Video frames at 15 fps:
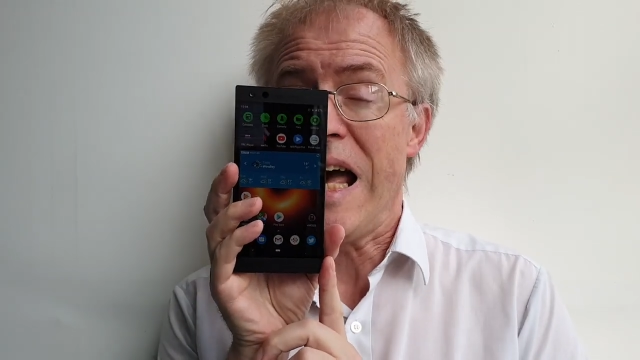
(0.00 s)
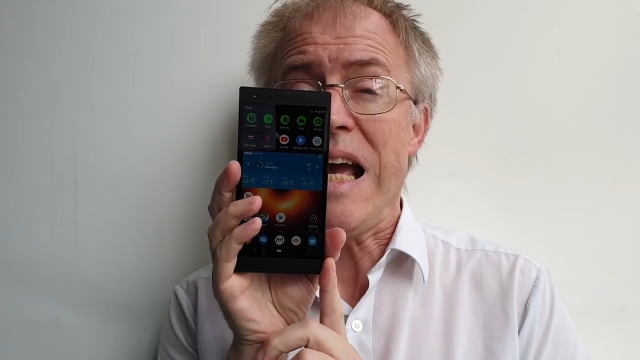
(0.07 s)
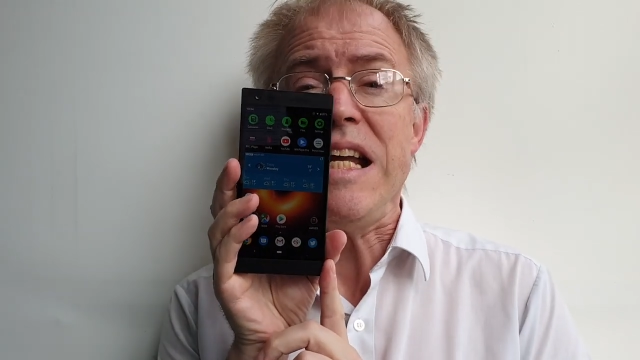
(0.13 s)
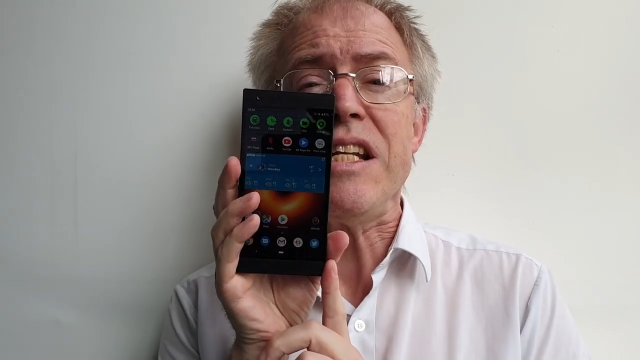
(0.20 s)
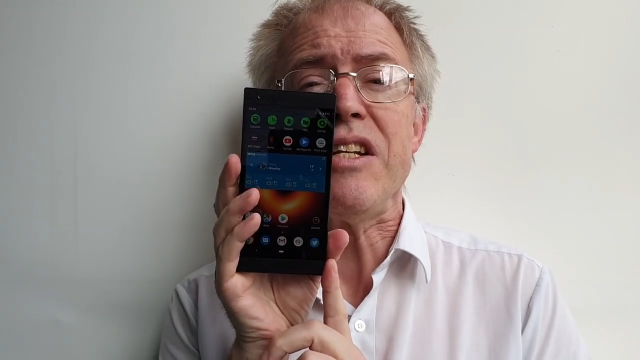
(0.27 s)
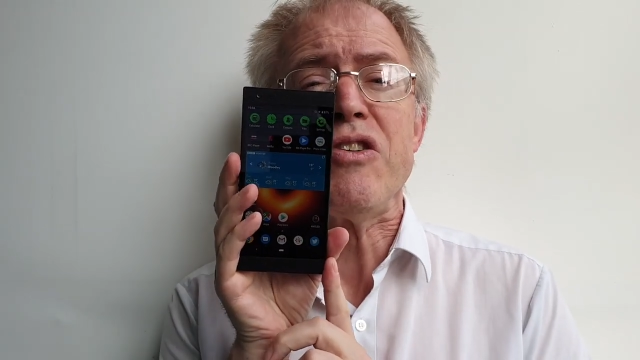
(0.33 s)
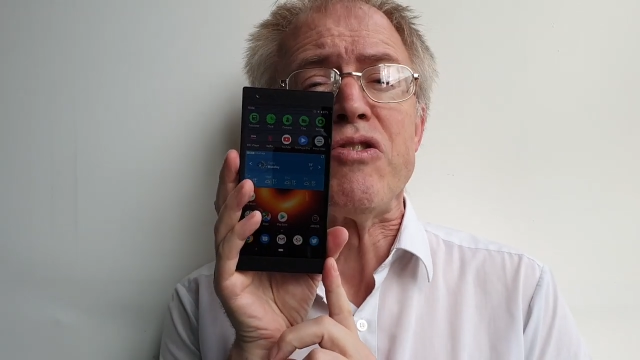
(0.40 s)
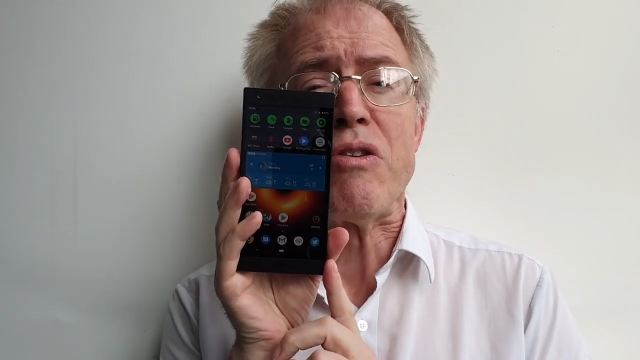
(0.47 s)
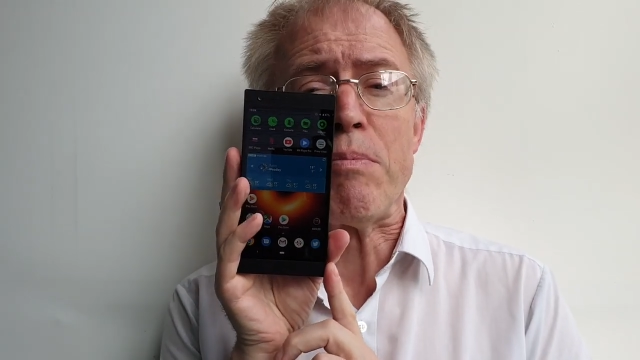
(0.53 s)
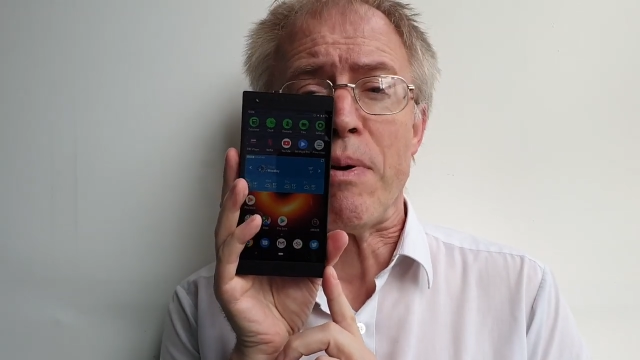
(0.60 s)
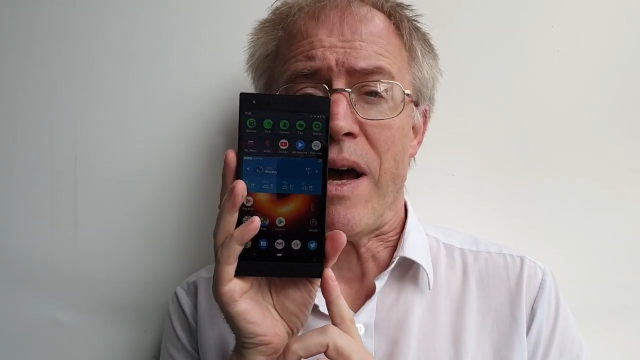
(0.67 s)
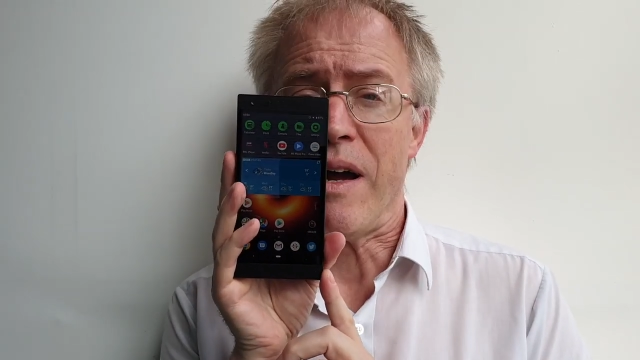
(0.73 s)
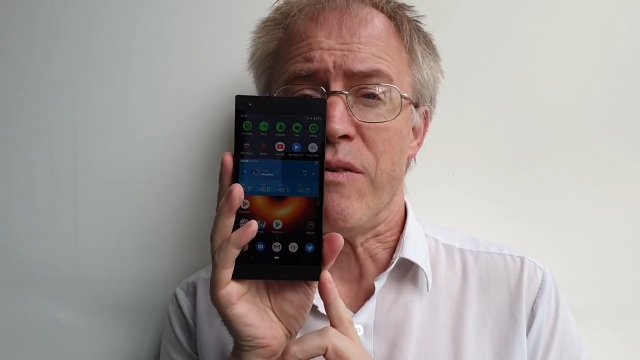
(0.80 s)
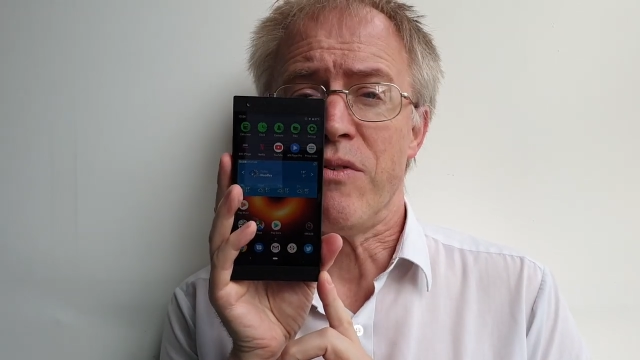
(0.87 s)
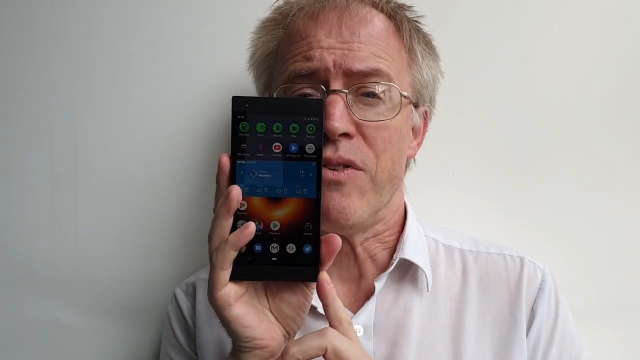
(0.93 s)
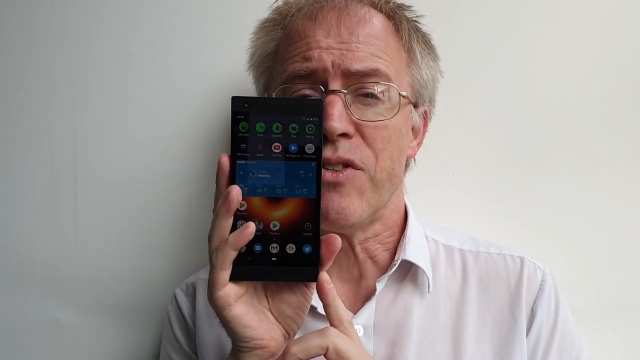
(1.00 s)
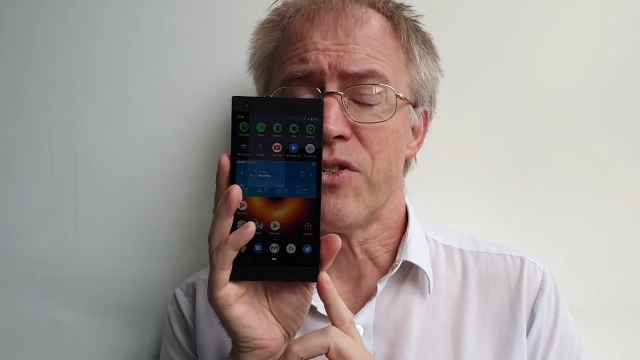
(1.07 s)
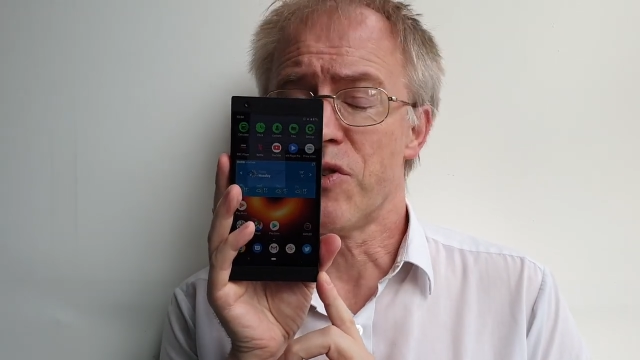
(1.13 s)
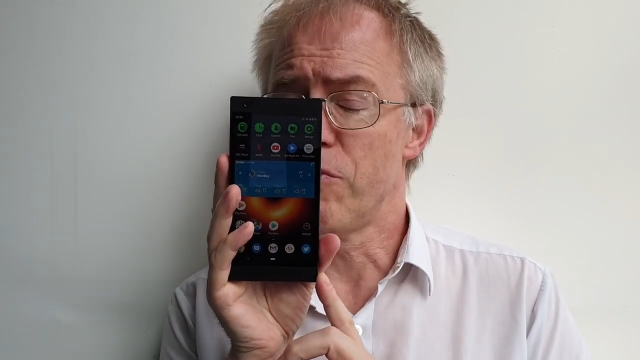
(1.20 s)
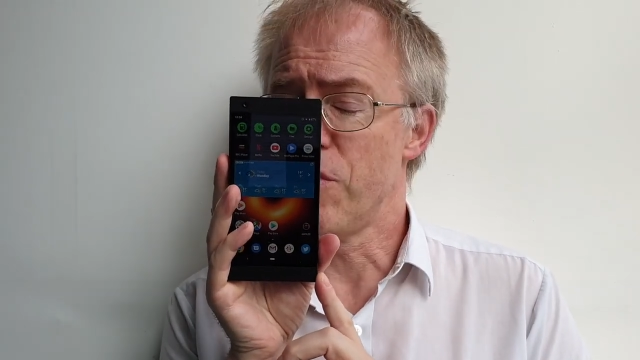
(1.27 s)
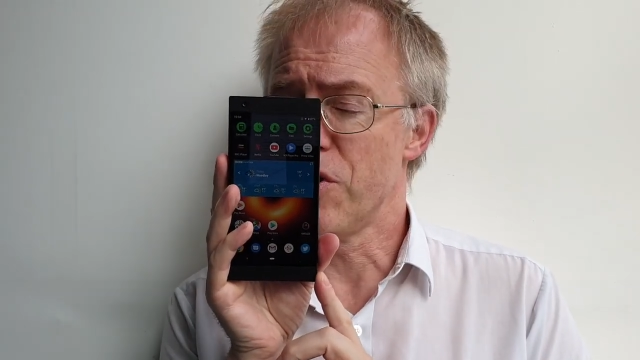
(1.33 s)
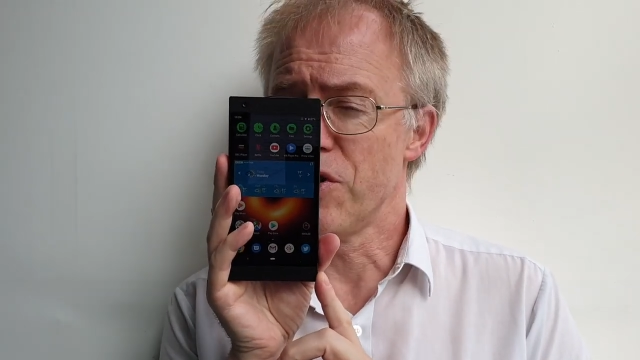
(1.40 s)
£800,
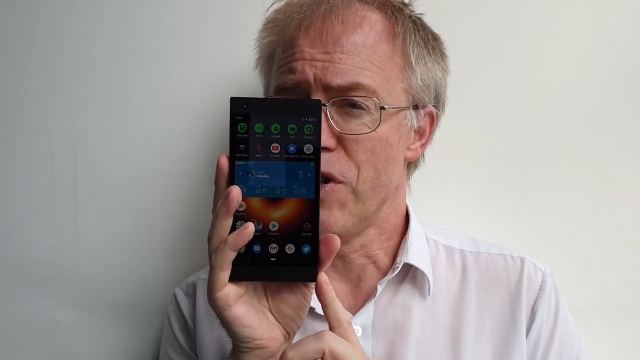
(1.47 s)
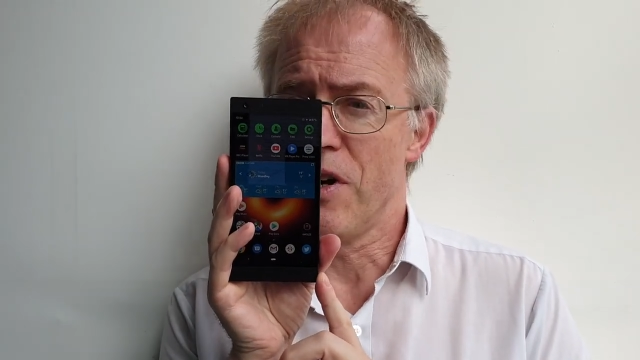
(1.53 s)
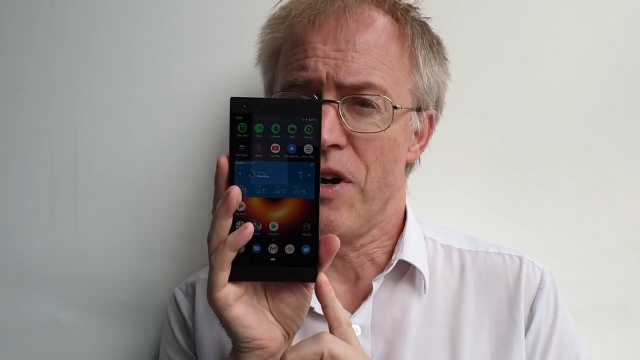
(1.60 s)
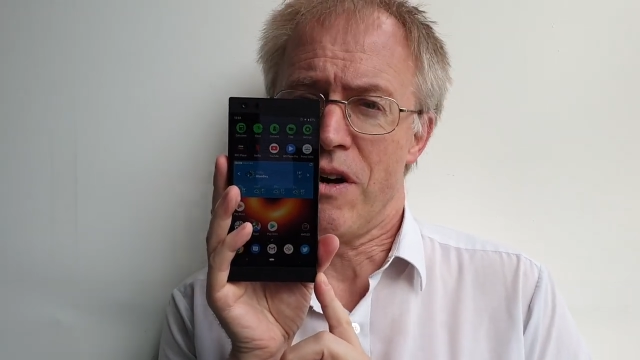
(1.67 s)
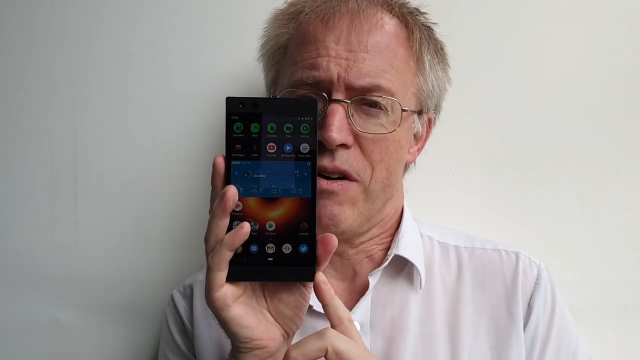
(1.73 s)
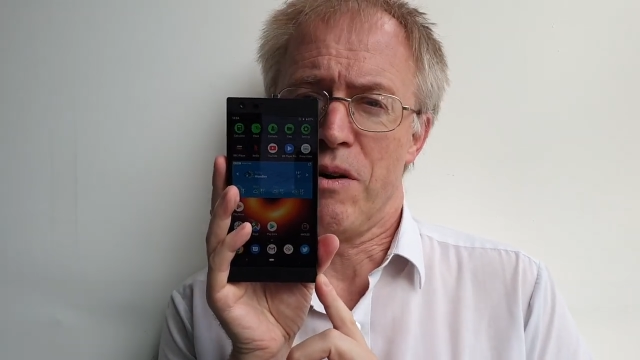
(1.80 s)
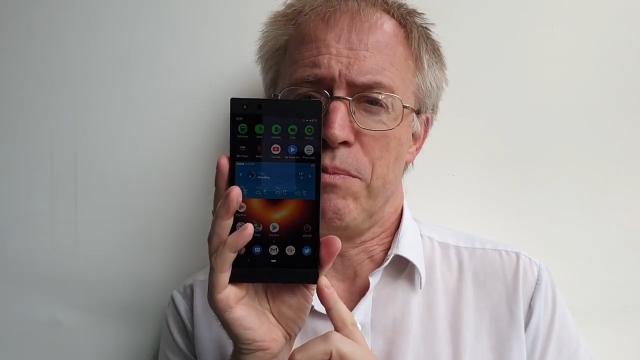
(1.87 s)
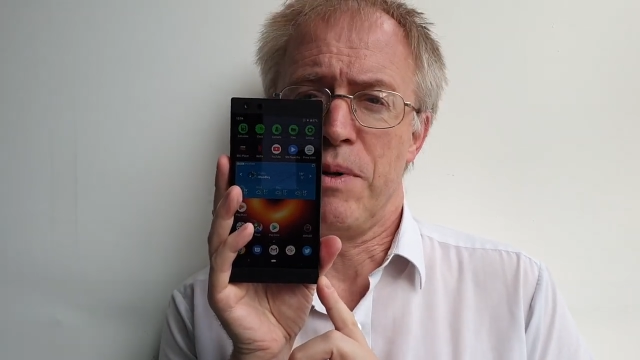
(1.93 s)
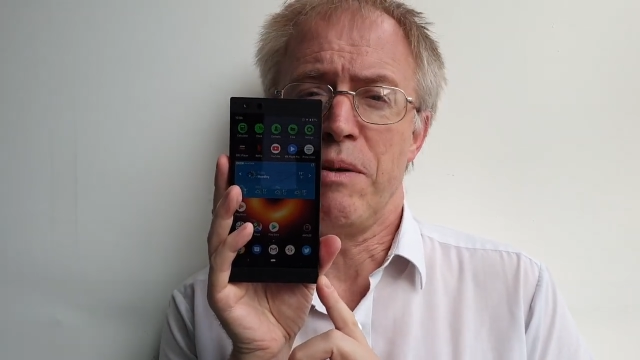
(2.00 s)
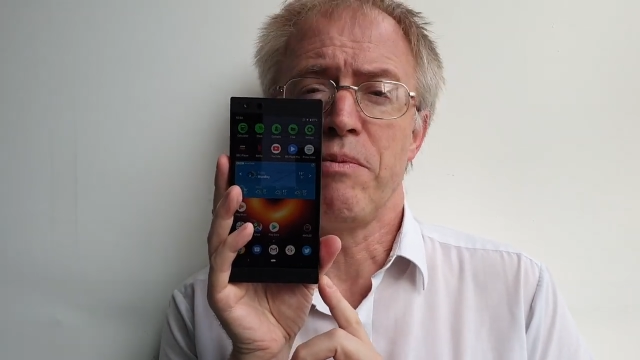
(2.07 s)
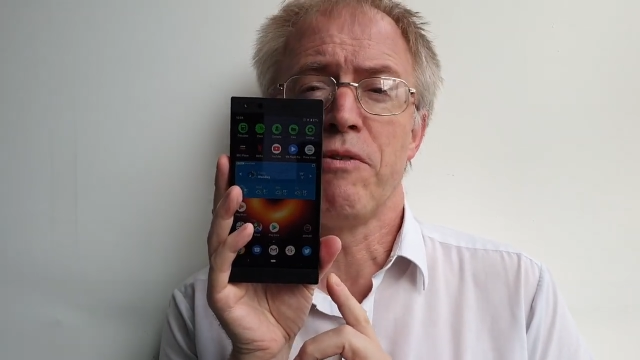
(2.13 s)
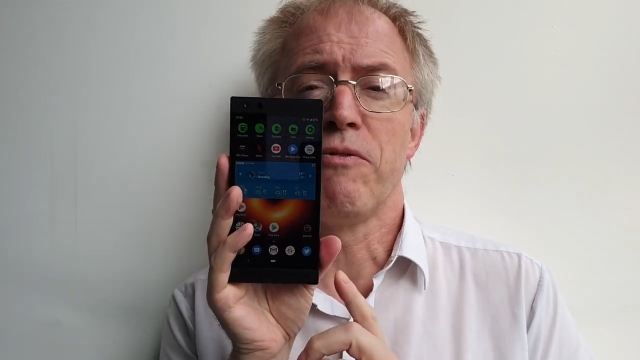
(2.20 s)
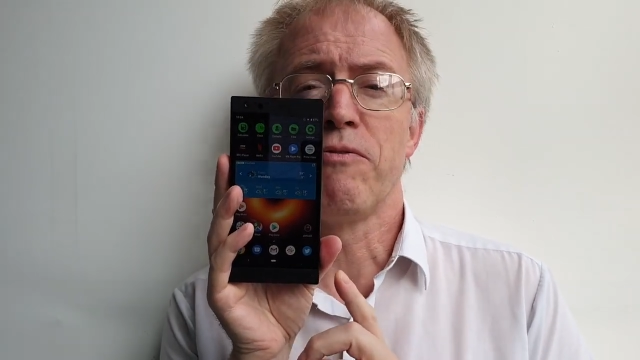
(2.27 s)
its original RRP, but